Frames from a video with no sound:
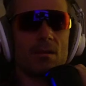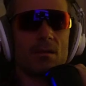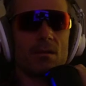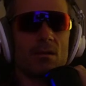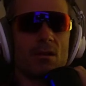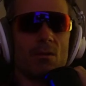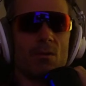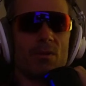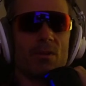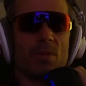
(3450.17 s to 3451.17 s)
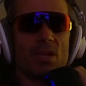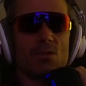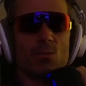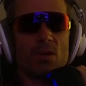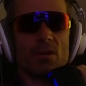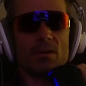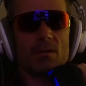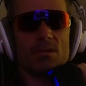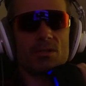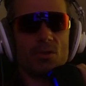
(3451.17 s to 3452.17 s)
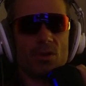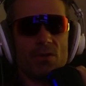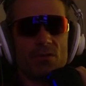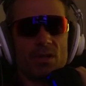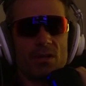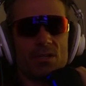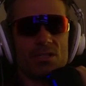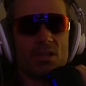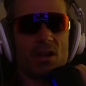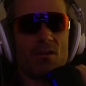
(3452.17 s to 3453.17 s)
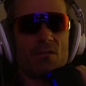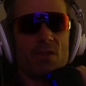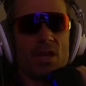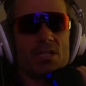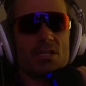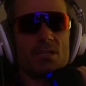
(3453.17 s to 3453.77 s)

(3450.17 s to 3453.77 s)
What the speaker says: going with the best one. So you have to sacrifice